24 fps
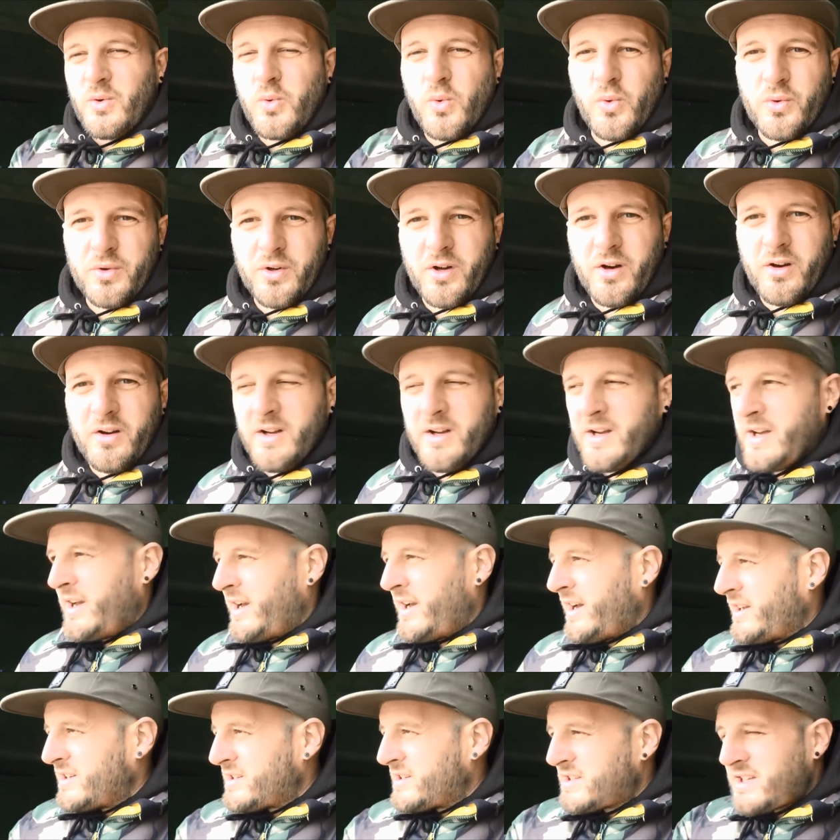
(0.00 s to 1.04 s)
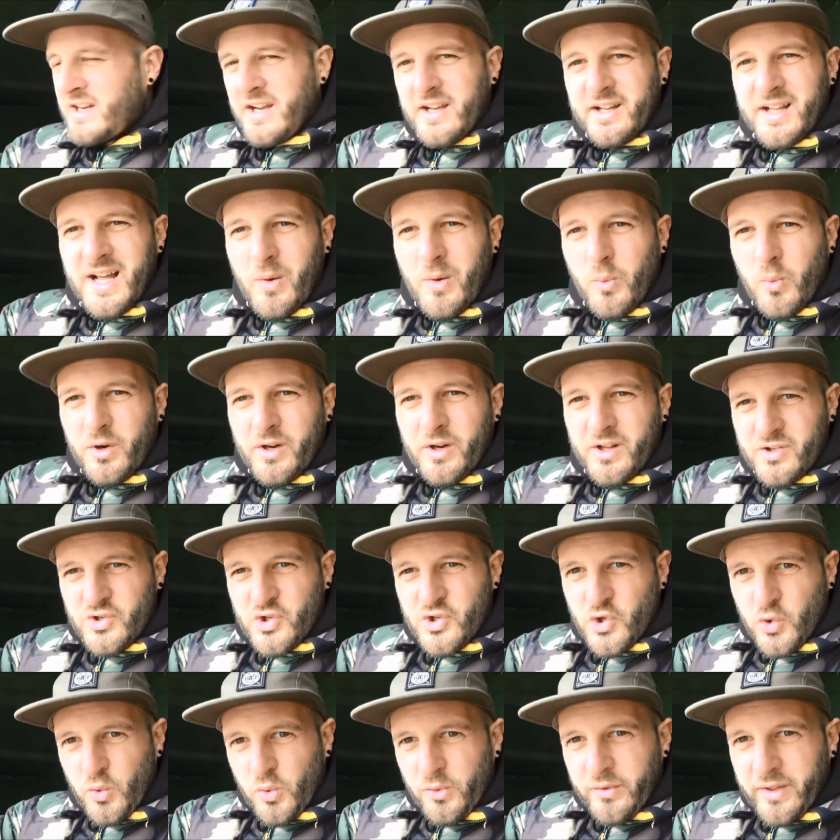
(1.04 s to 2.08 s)
corner, and seeing that 1 inch
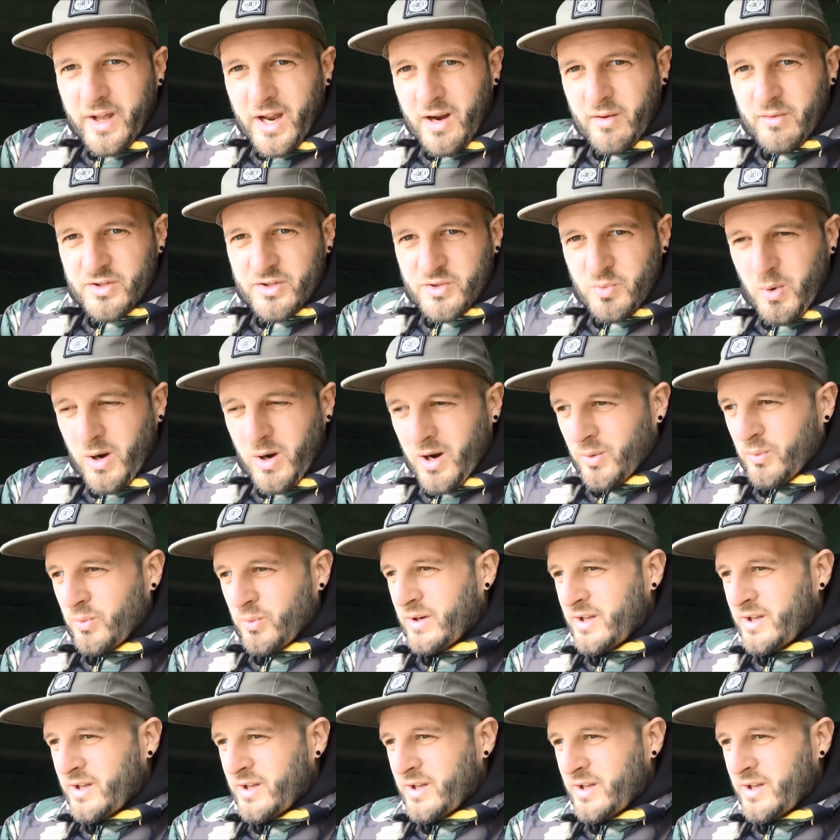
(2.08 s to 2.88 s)
short there as well,